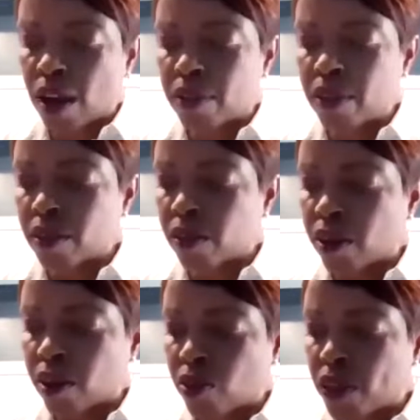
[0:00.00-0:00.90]
I think
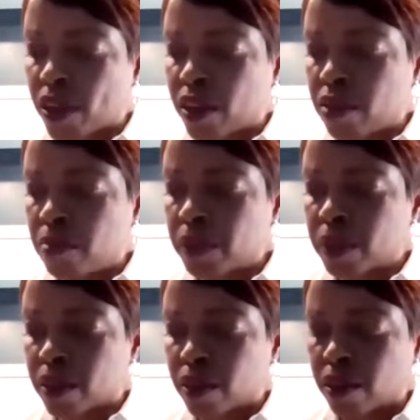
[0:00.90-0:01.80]
there are
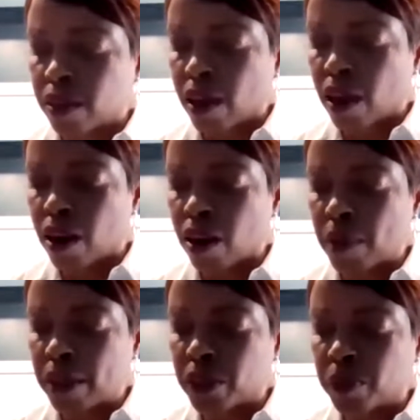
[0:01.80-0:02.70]
themes,
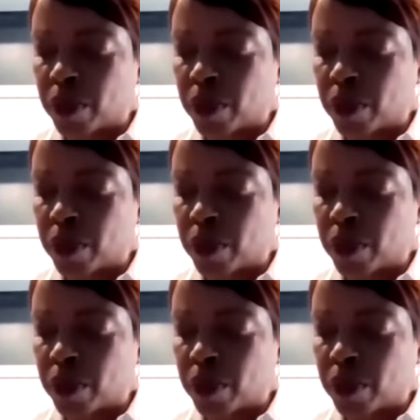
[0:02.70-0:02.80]
and to